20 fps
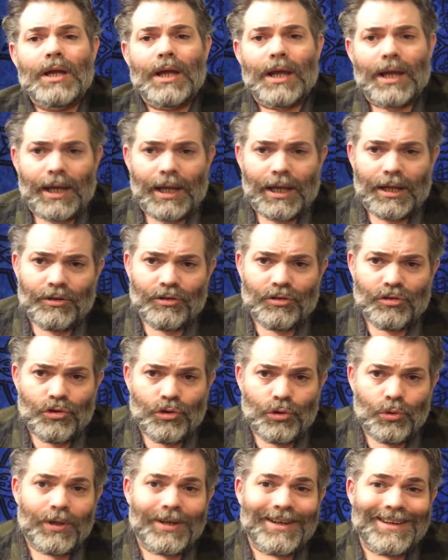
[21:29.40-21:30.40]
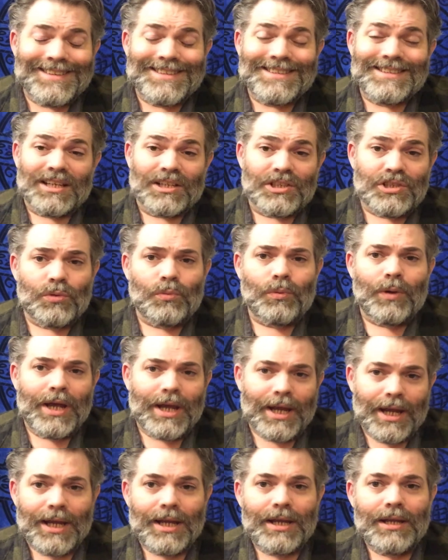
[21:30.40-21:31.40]
and do it in such a
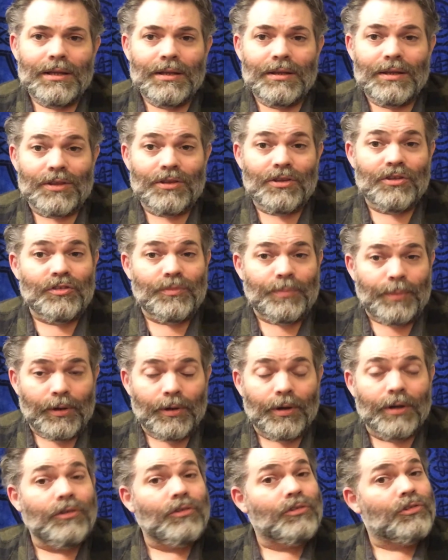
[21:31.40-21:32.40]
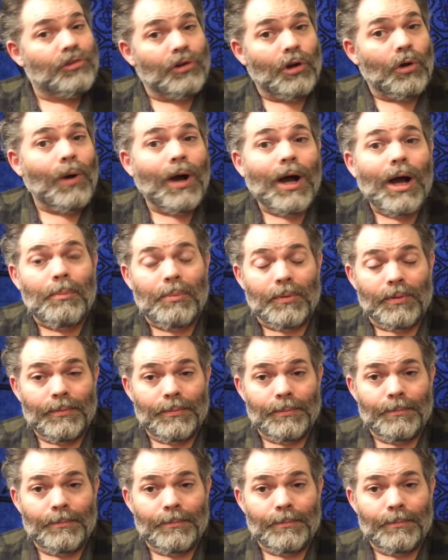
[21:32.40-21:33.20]
way that the spirits show up.